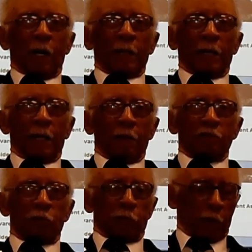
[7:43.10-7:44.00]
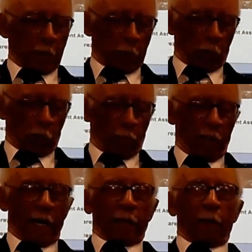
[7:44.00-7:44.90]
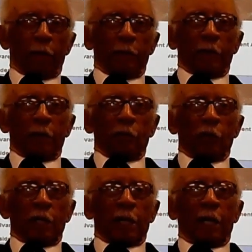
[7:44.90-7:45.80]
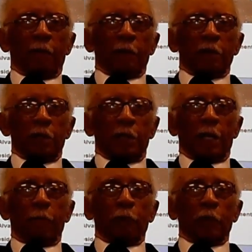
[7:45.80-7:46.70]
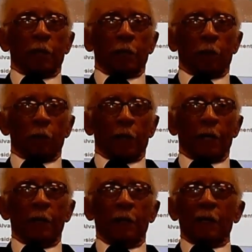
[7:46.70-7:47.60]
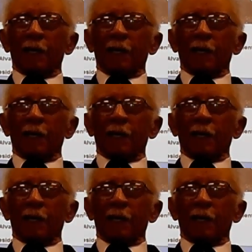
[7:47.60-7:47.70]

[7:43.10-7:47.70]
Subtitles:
My name's printed on the back of them, and when they gave it to you, they put it on it.